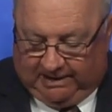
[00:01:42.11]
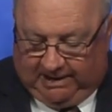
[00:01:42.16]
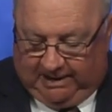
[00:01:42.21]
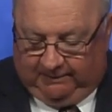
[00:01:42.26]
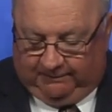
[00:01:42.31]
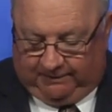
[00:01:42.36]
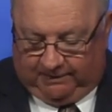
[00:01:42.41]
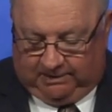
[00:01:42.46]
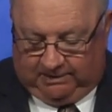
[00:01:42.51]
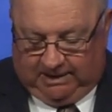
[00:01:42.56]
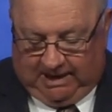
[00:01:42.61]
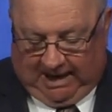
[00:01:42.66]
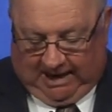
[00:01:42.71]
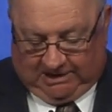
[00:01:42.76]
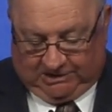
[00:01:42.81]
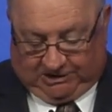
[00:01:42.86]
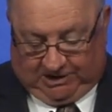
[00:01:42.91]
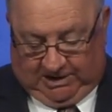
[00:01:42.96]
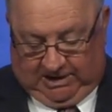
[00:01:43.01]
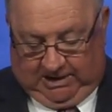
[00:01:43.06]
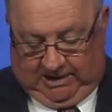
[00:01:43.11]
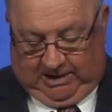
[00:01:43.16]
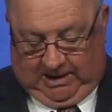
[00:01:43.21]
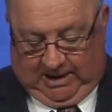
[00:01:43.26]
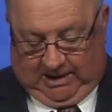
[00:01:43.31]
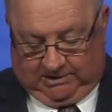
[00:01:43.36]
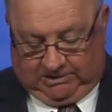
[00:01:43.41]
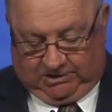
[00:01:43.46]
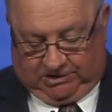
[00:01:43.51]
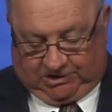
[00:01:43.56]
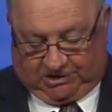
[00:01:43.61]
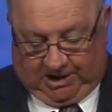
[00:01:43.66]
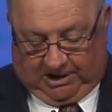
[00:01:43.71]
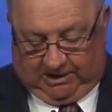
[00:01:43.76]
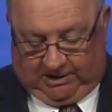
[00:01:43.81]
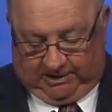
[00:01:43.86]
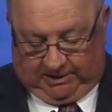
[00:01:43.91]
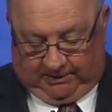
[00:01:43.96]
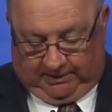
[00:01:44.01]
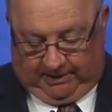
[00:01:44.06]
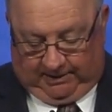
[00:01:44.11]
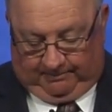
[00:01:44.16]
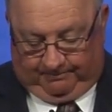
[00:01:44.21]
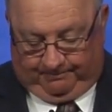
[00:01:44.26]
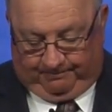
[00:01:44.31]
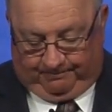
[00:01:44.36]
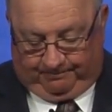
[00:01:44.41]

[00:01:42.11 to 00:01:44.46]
even as he had said unto them.